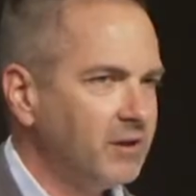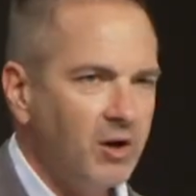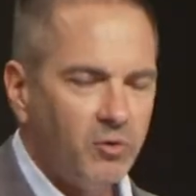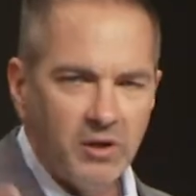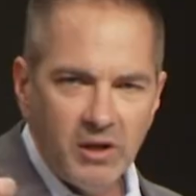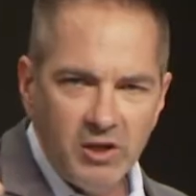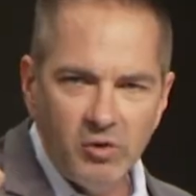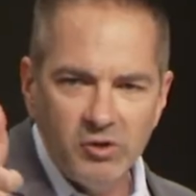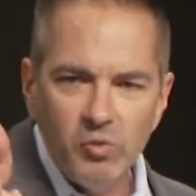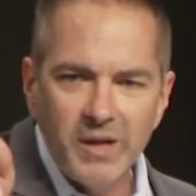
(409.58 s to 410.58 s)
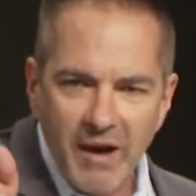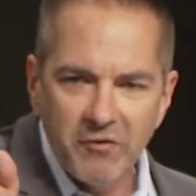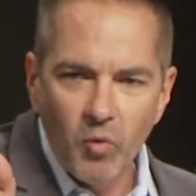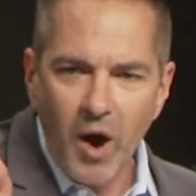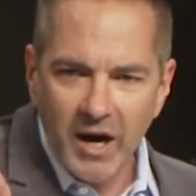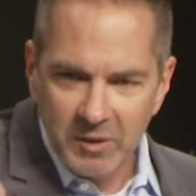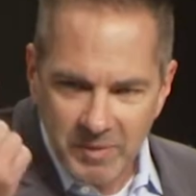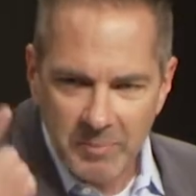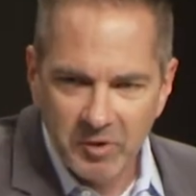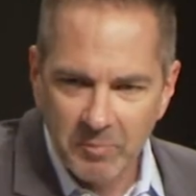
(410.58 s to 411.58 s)
They don't, you, you never wanted
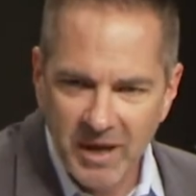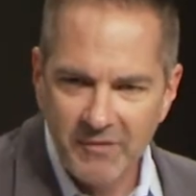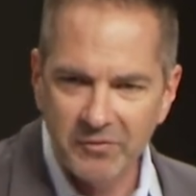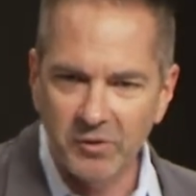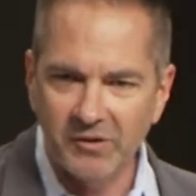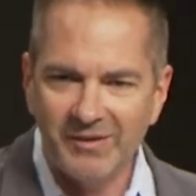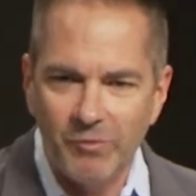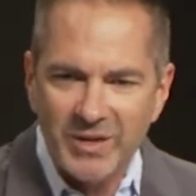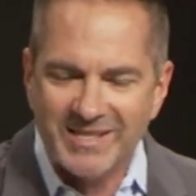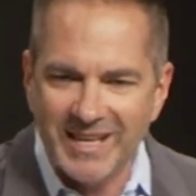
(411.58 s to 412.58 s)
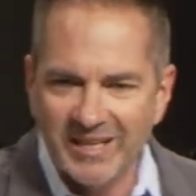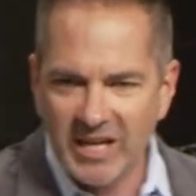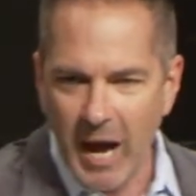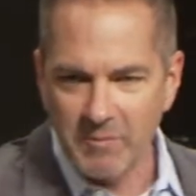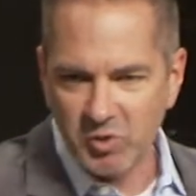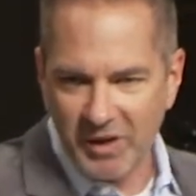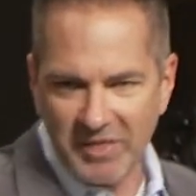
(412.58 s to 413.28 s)
people to pay for their own sin. When sin comes, we